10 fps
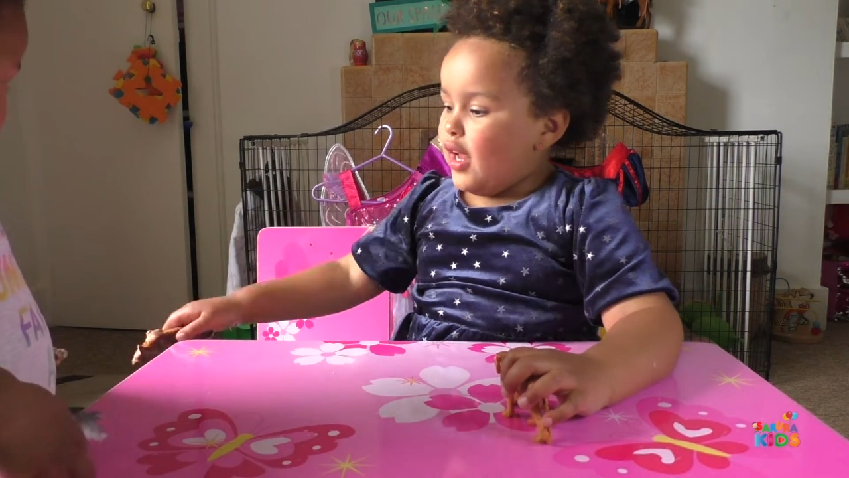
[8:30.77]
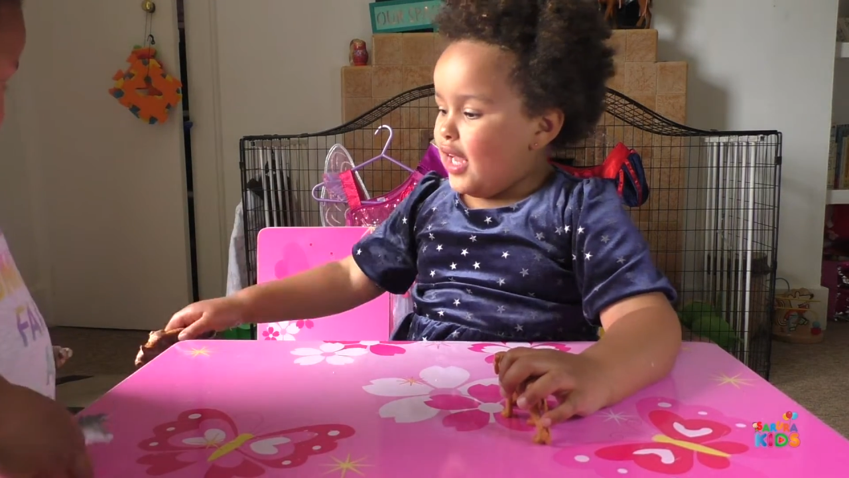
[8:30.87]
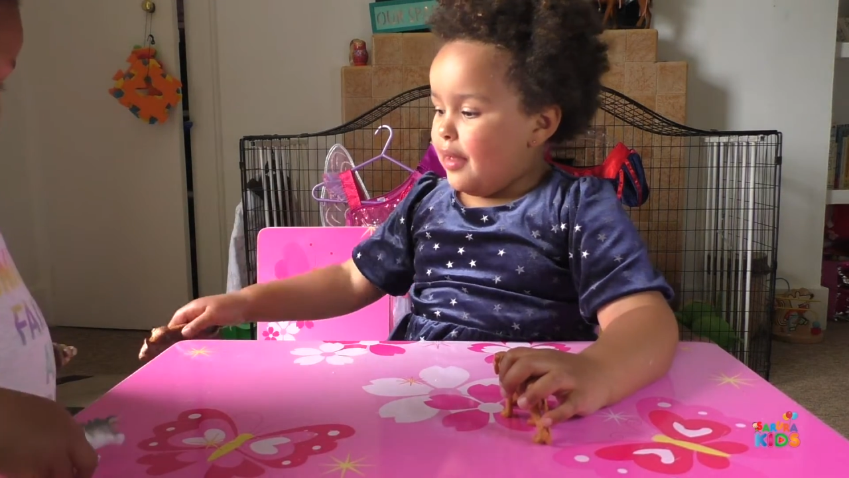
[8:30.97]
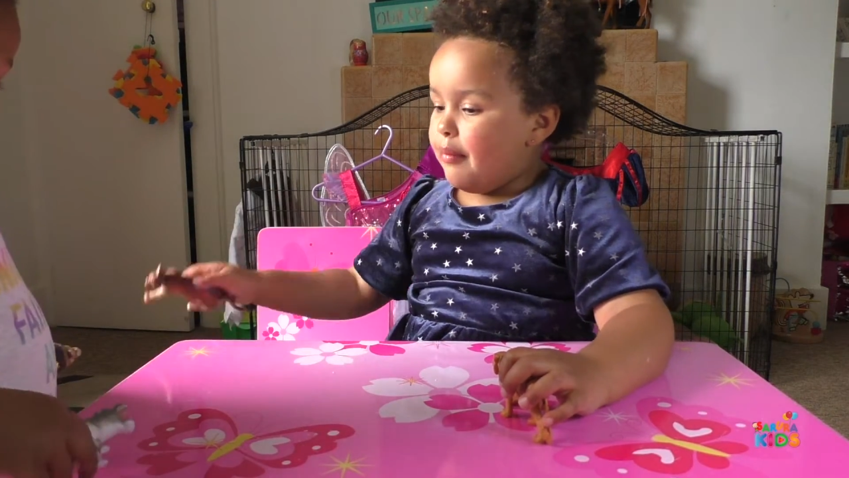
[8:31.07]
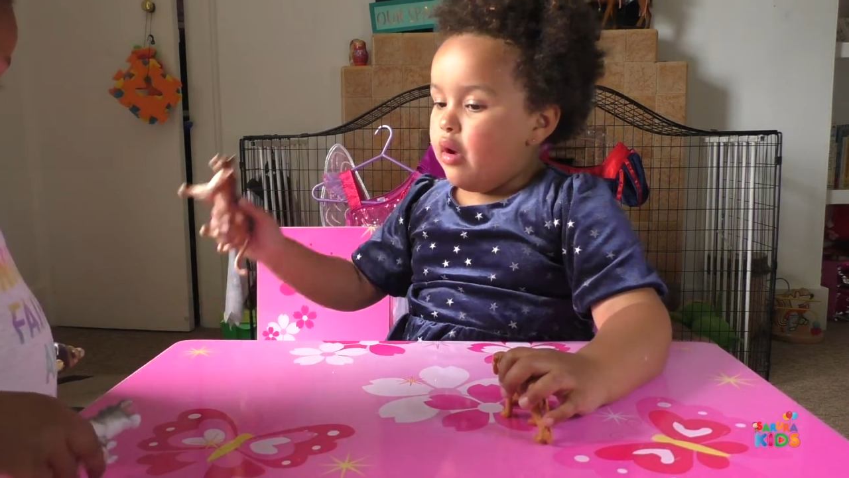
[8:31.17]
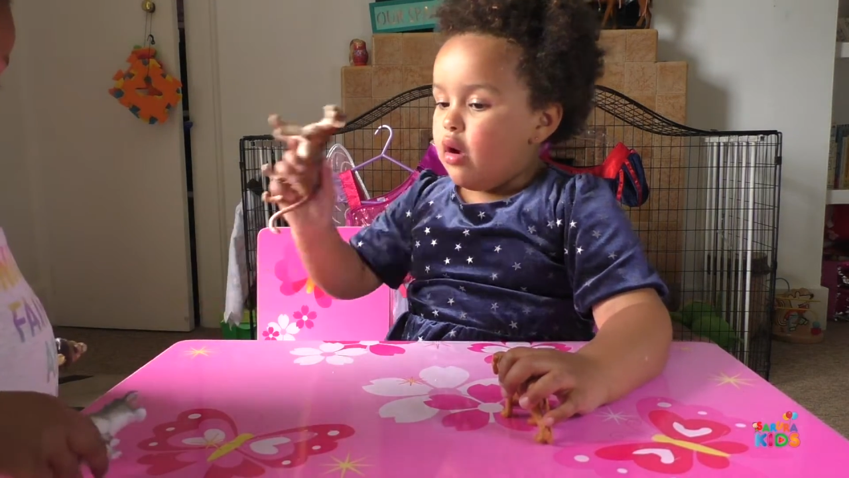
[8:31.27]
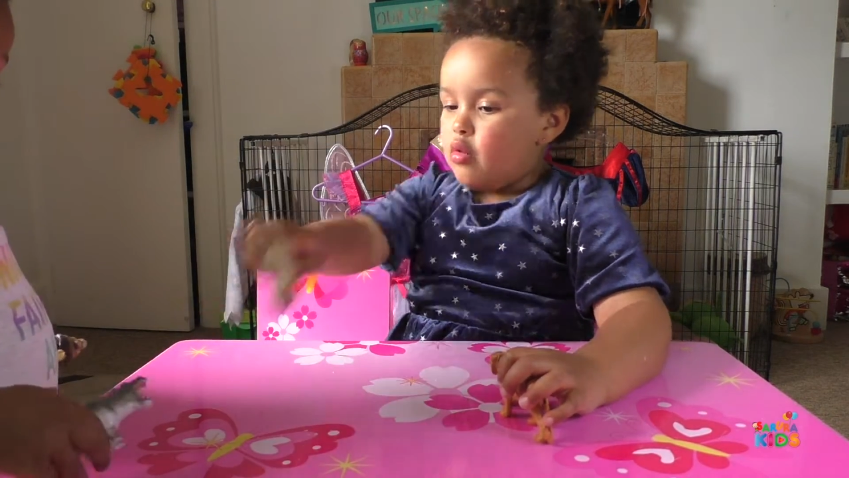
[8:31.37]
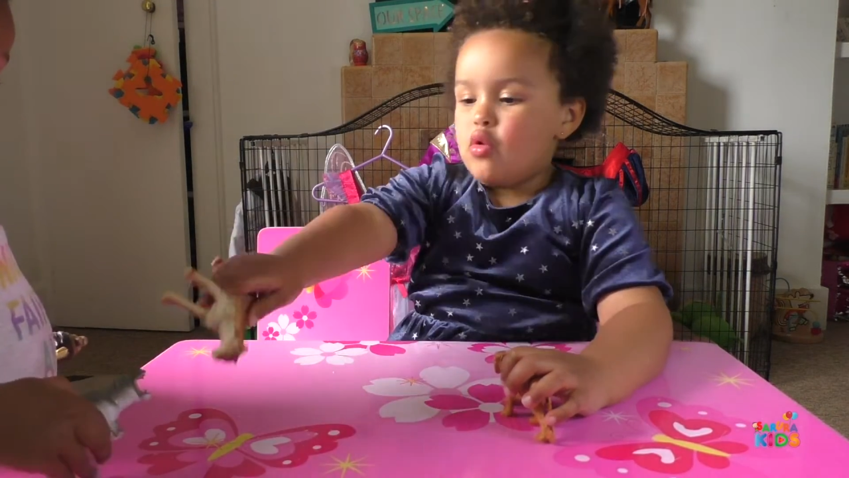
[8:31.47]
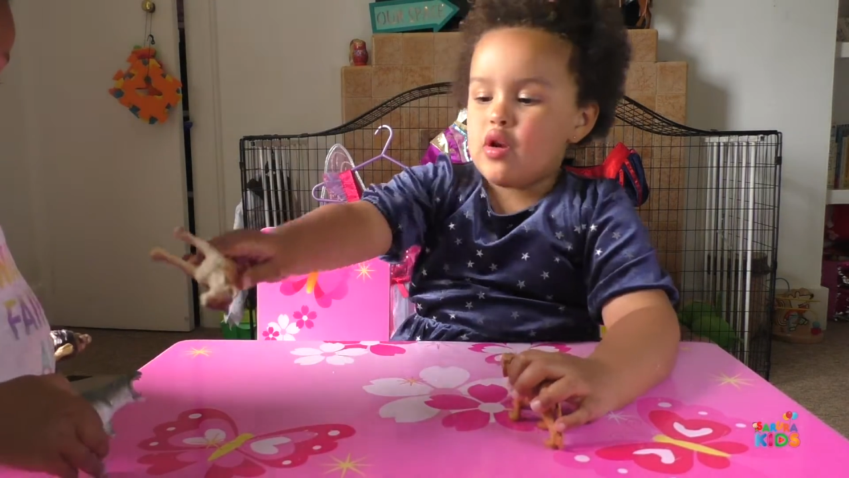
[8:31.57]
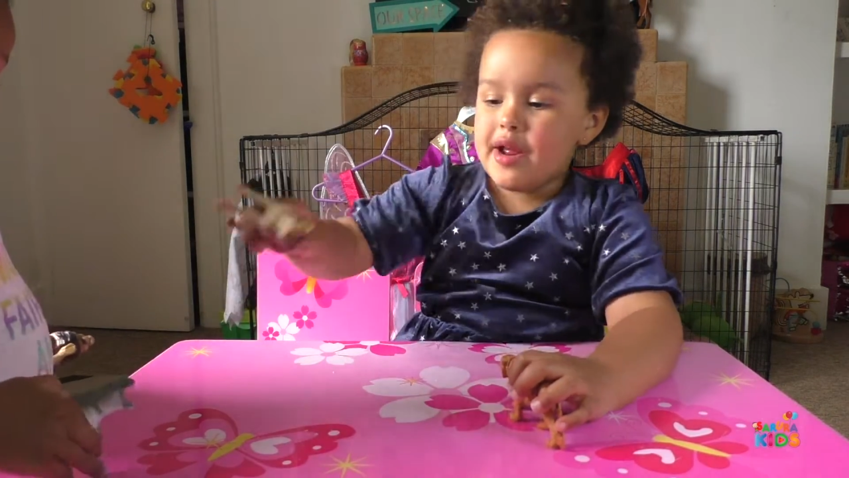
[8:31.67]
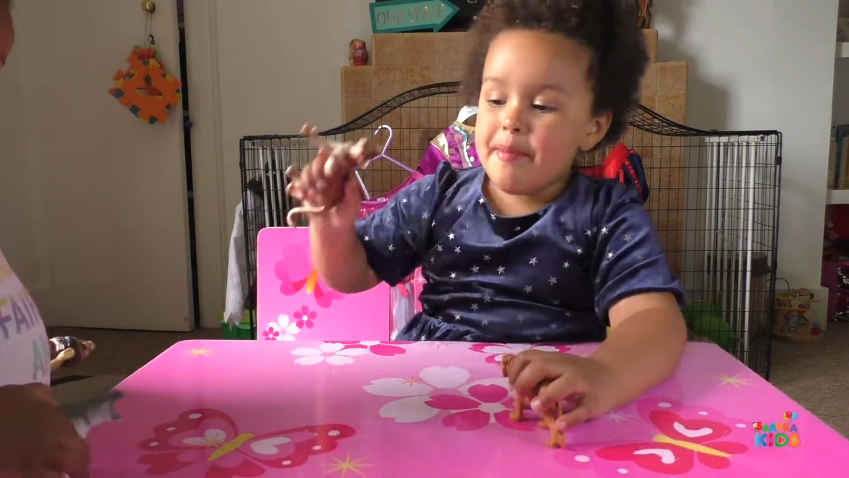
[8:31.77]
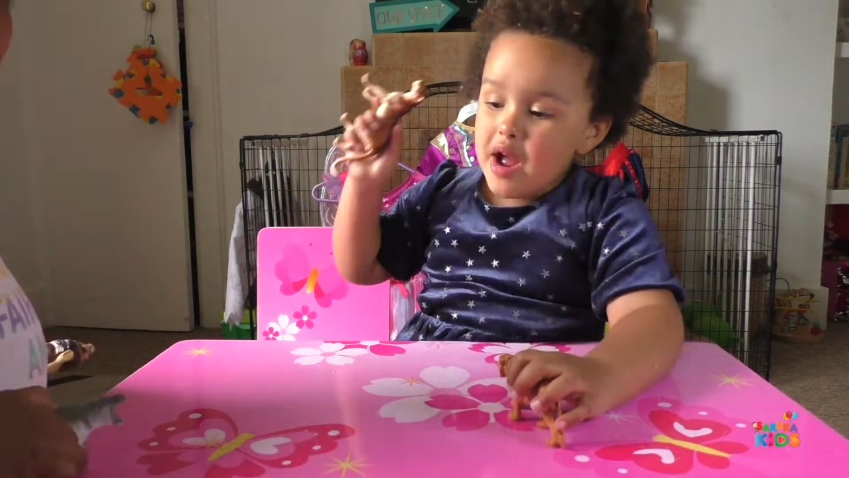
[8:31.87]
him or him